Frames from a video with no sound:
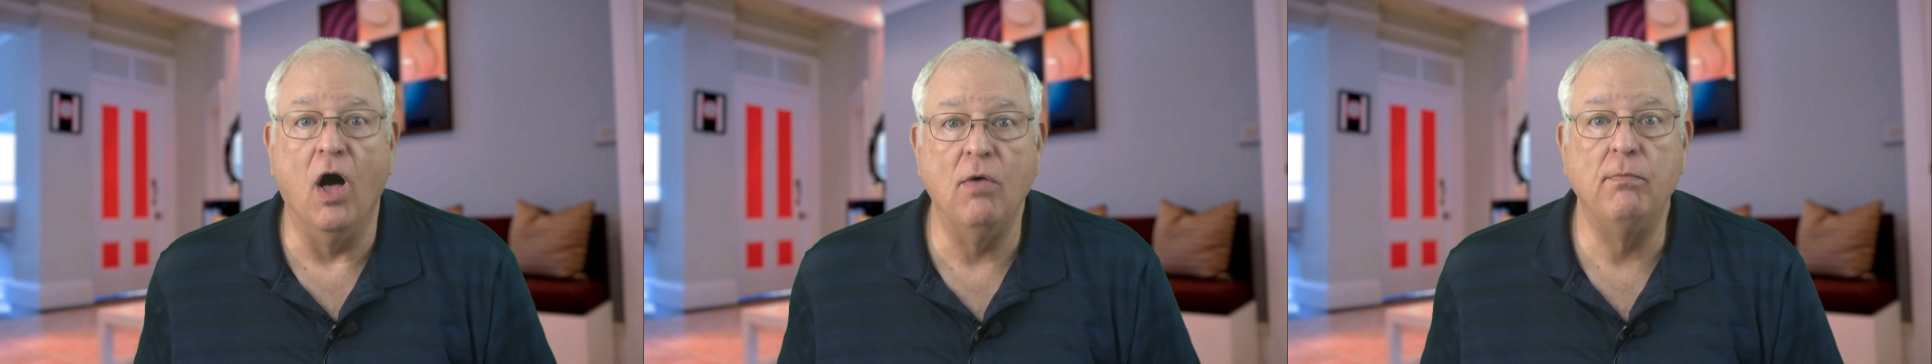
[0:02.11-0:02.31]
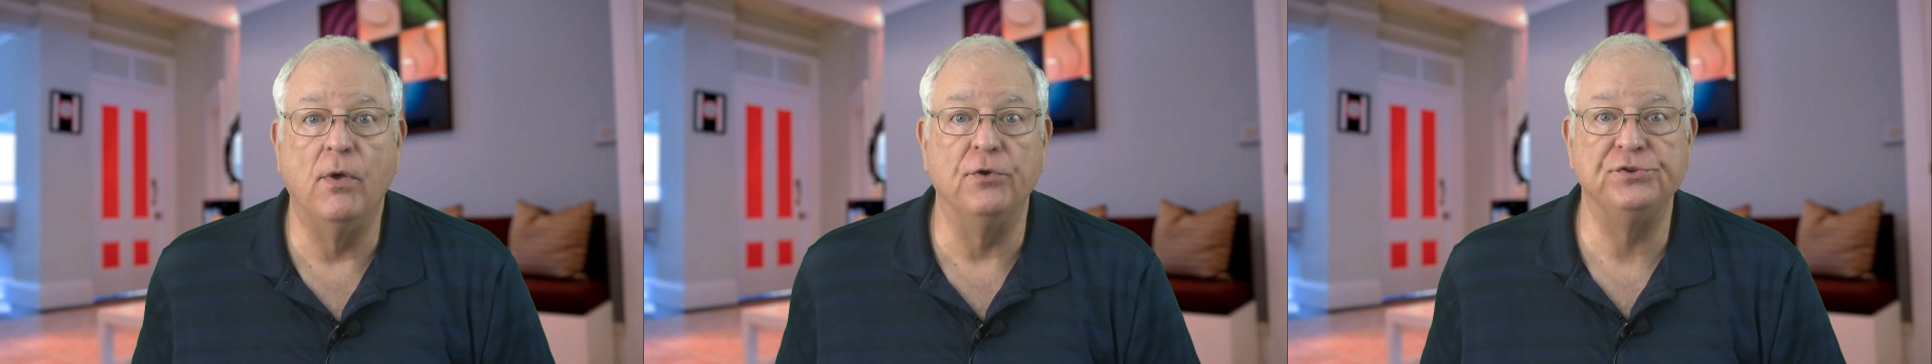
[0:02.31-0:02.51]

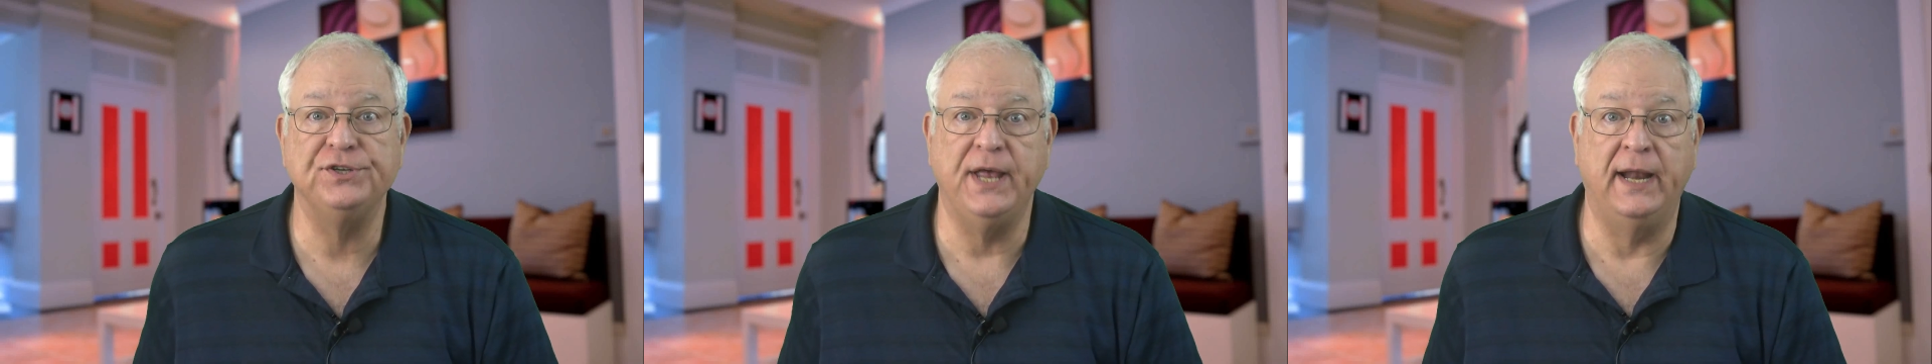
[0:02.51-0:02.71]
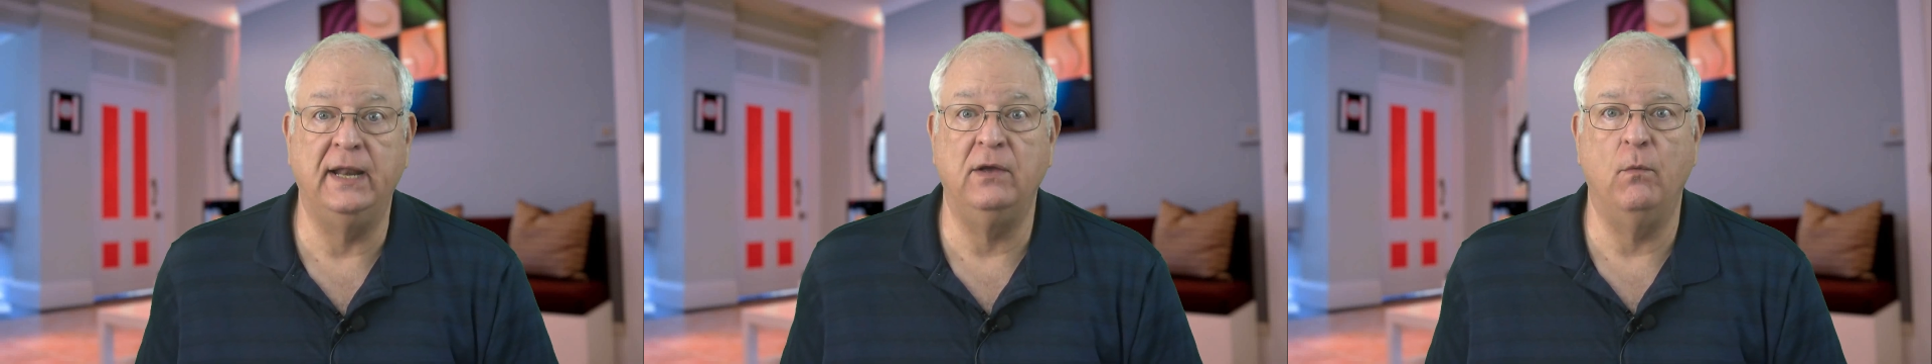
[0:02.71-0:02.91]

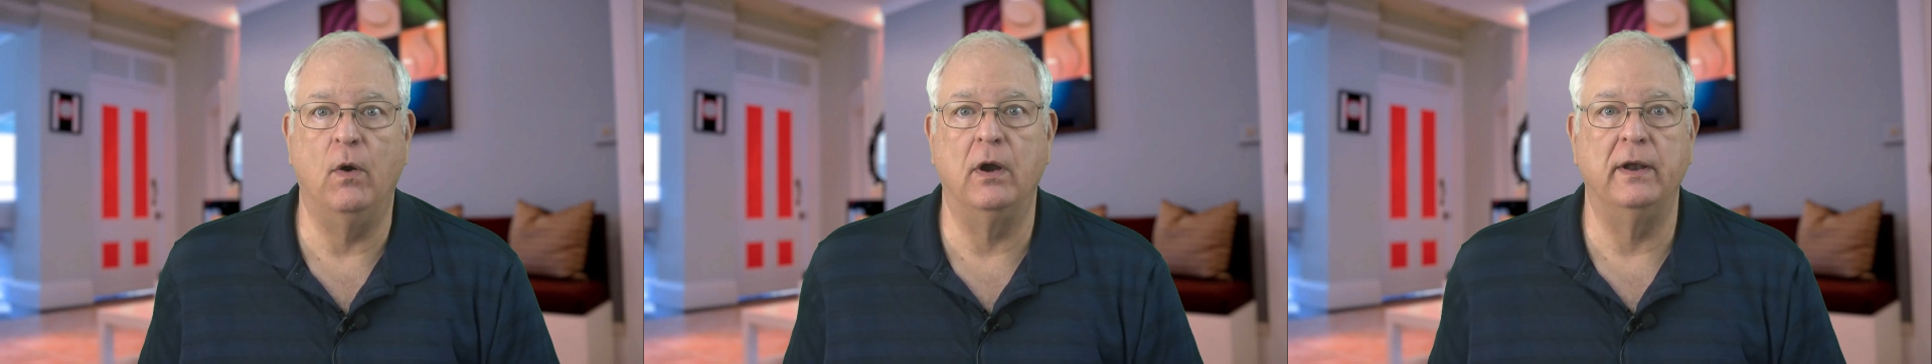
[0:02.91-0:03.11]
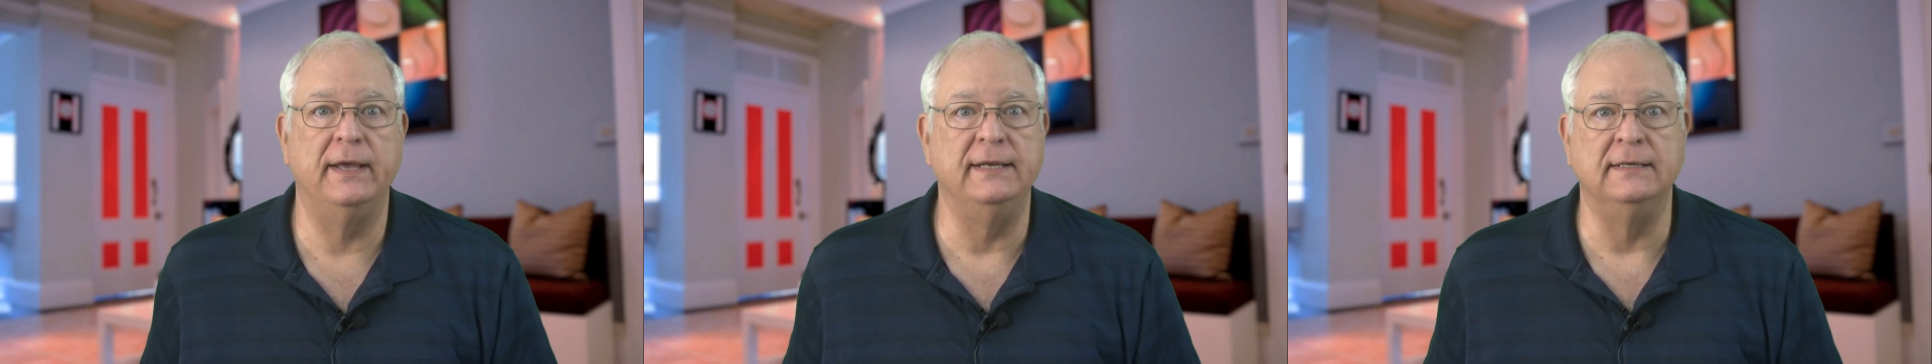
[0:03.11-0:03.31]
almost
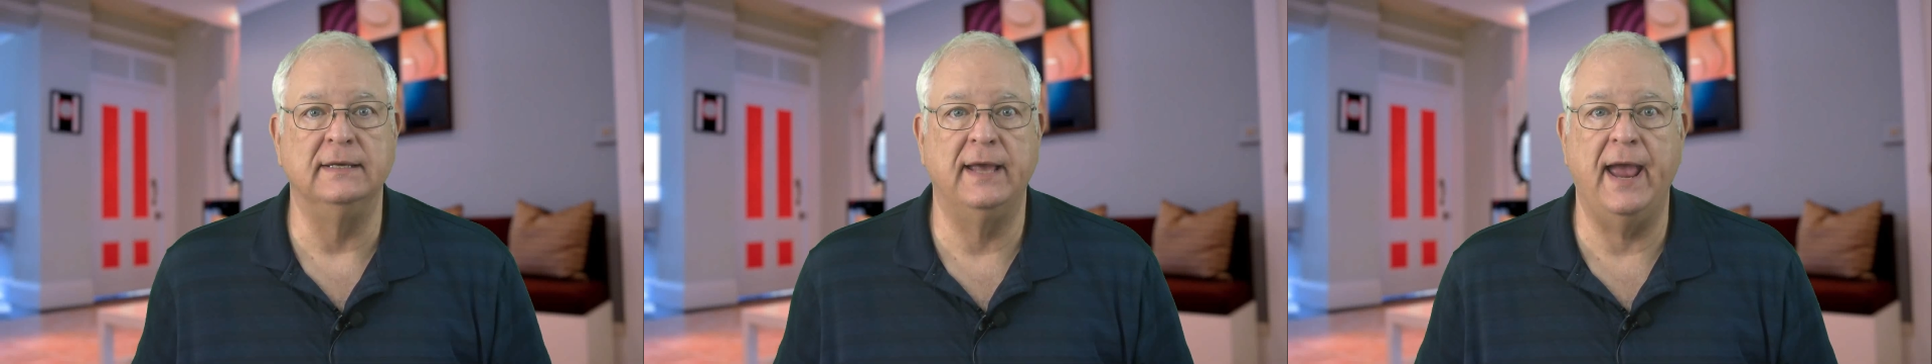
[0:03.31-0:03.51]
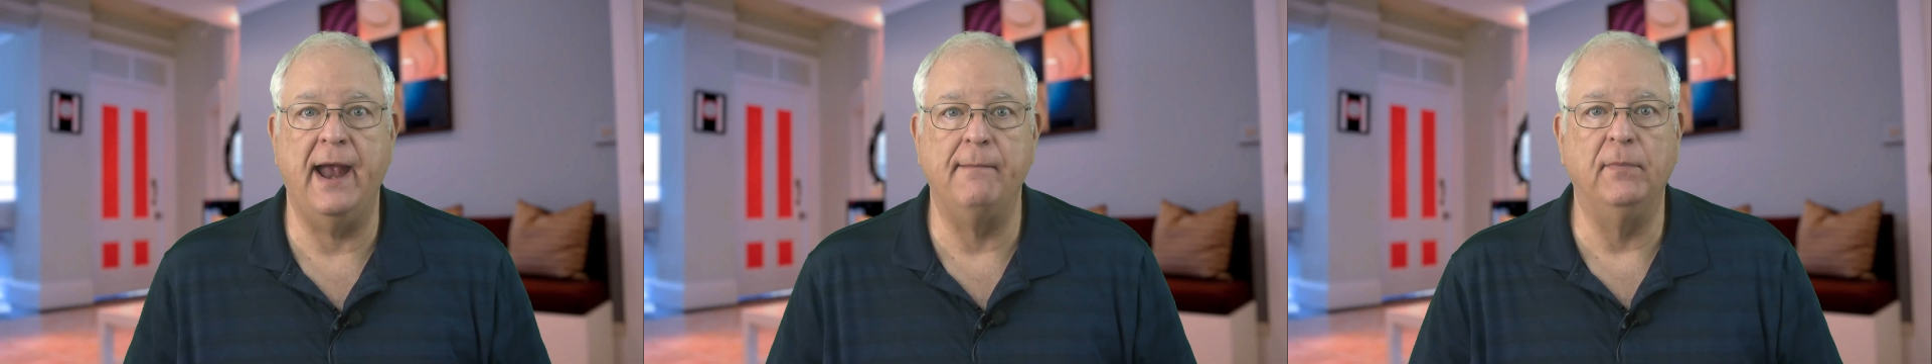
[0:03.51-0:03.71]
anywhere
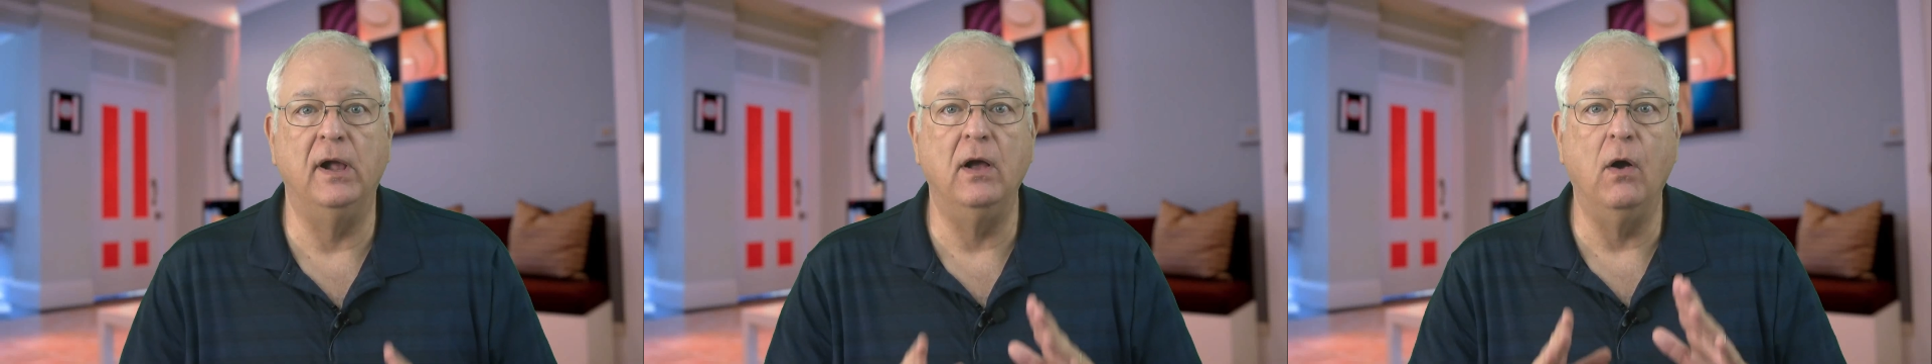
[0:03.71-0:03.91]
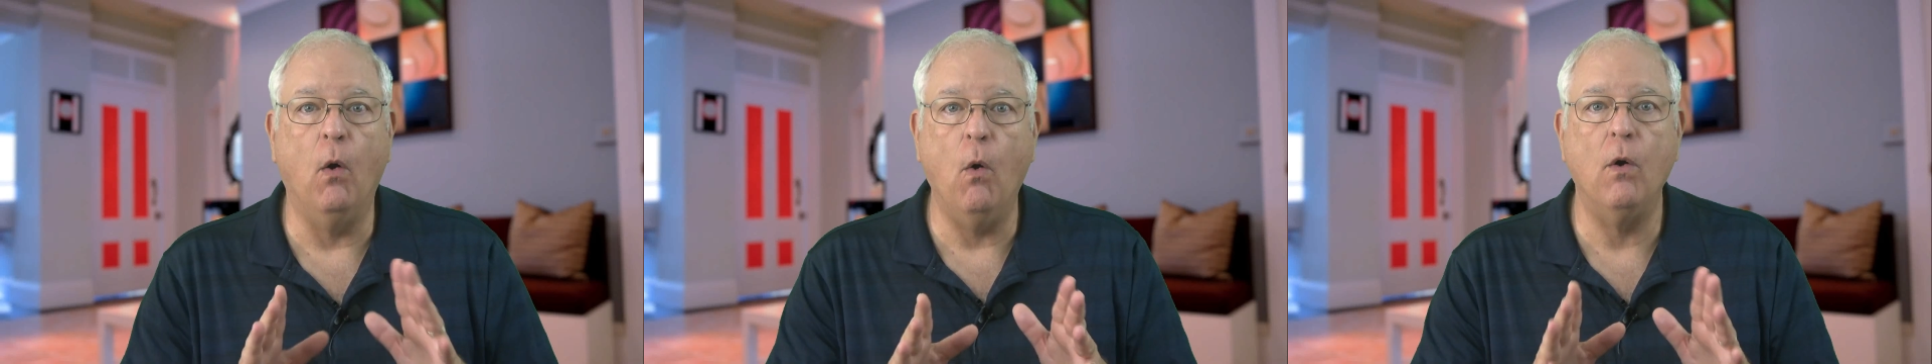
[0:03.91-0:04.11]
hidden
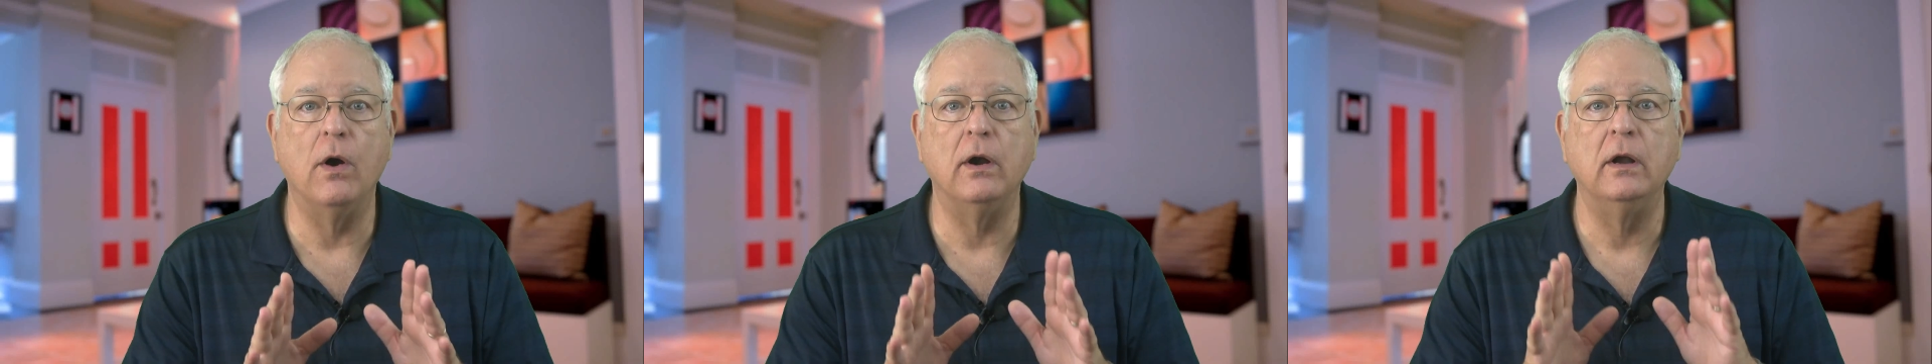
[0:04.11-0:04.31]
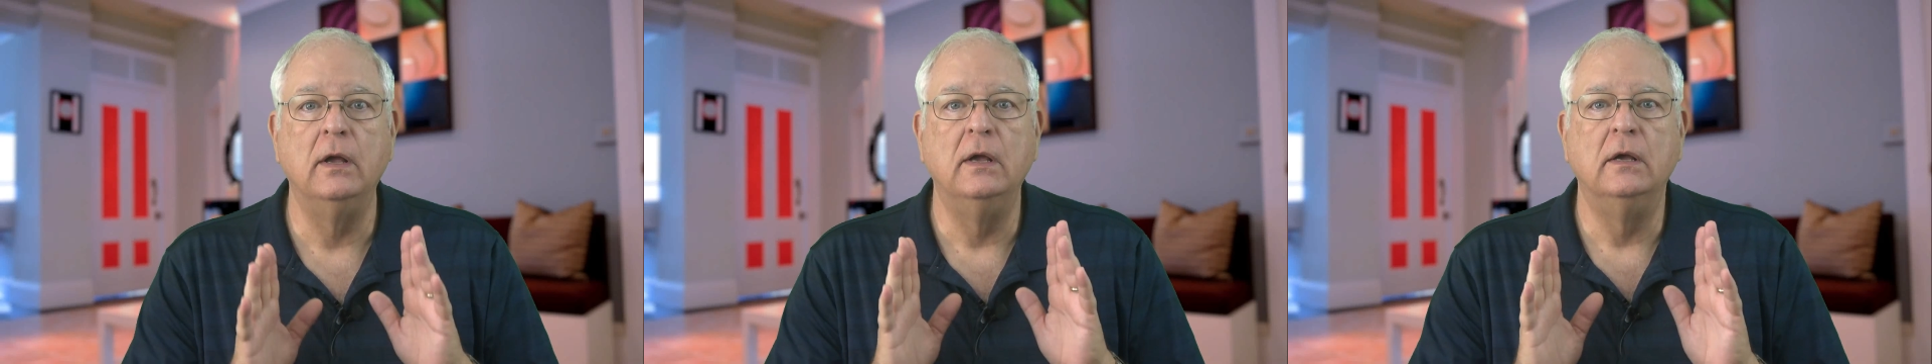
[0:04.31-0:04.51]
camera
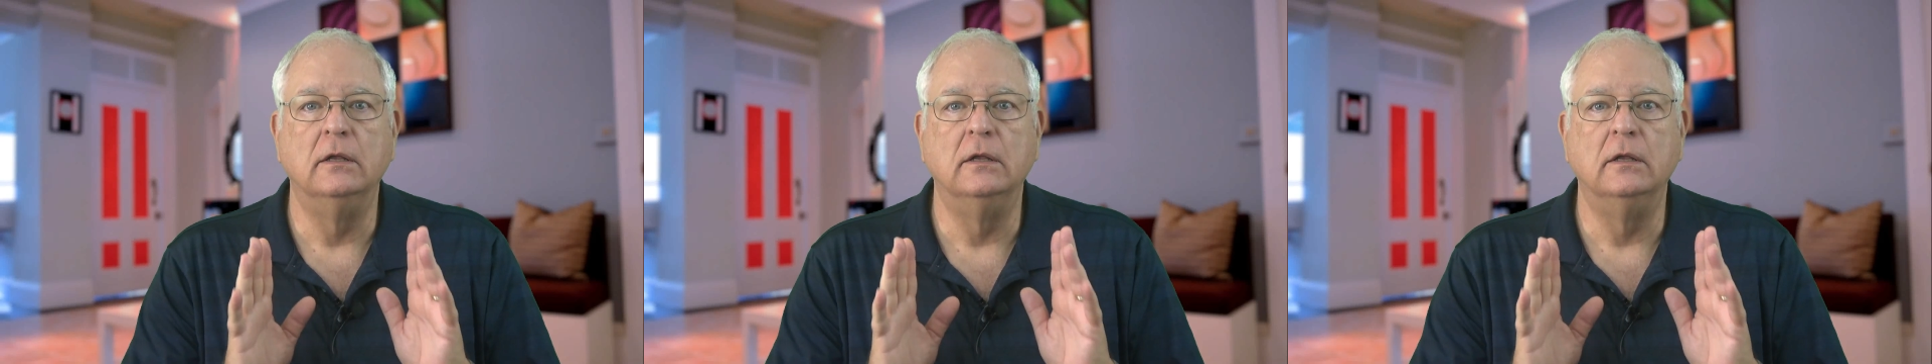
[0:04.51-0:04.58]
or